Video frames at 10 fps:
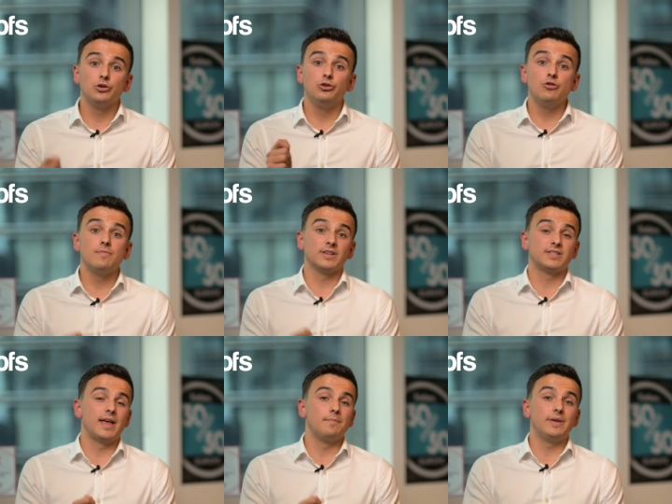You
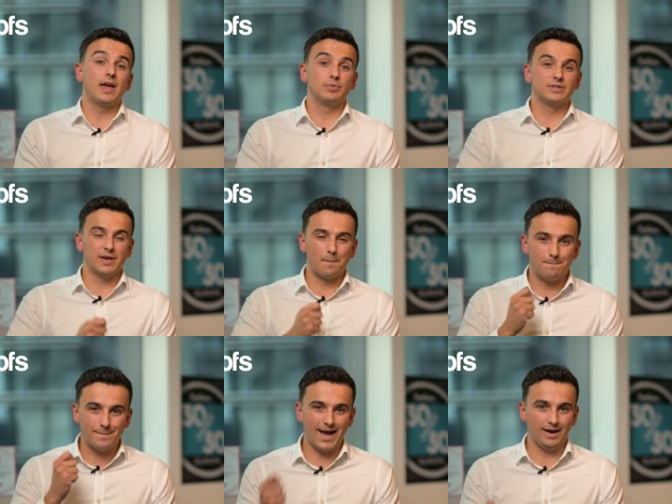must then be able to
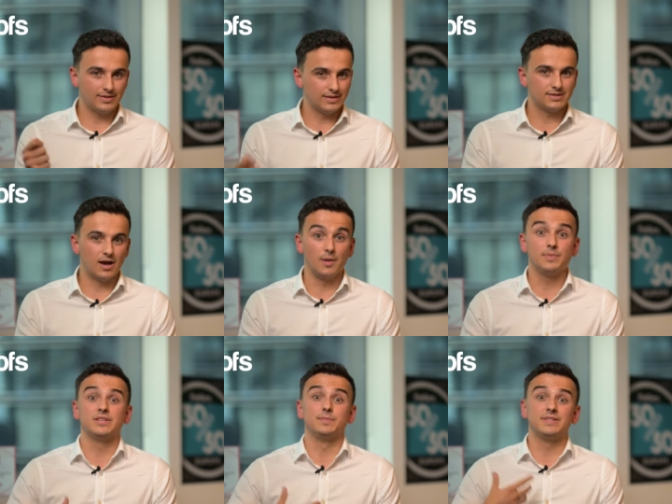back this up,
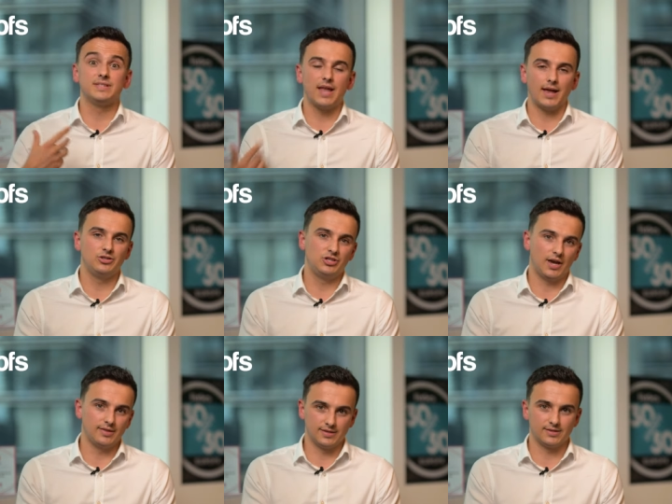
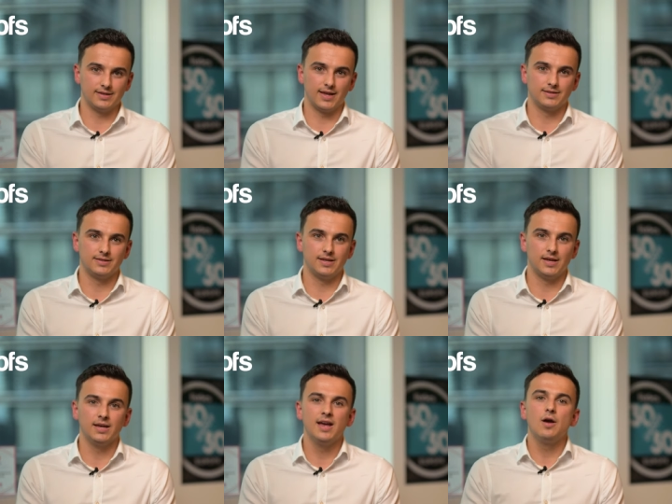substantiate this
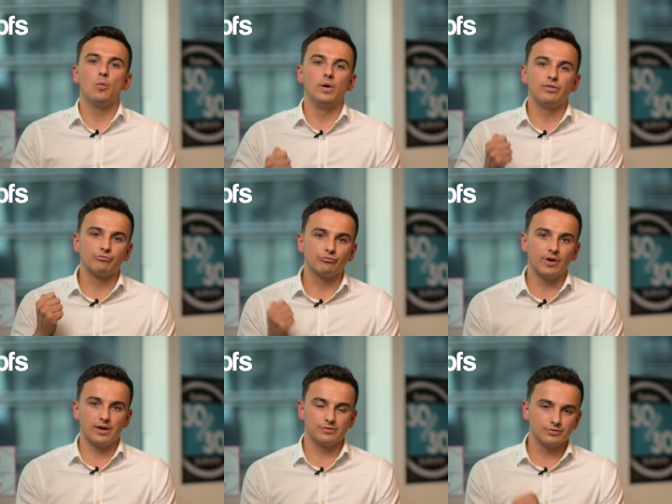identity with
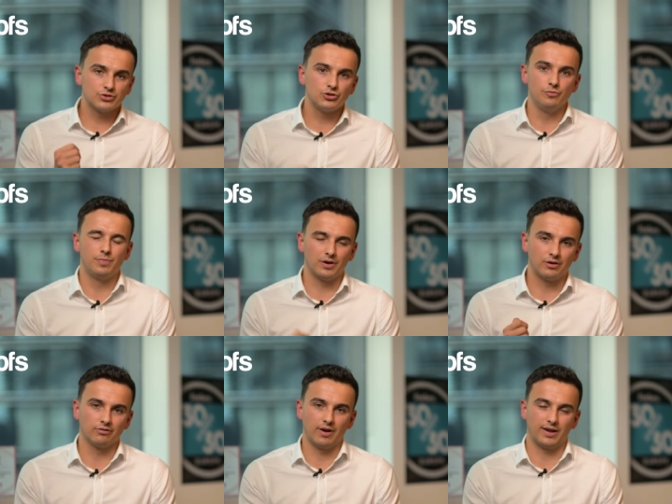real
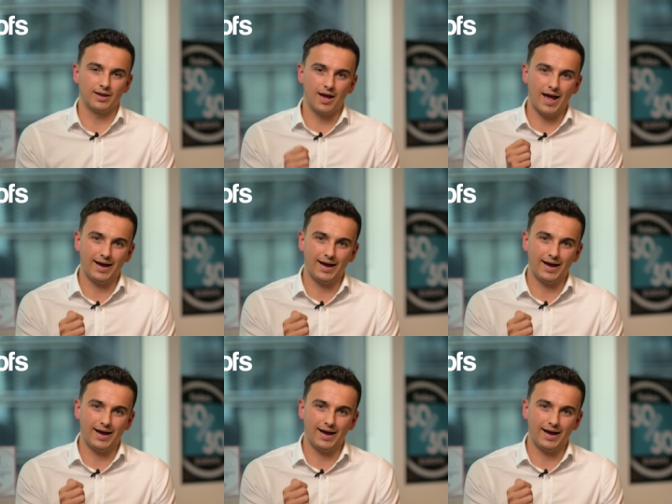supercurricular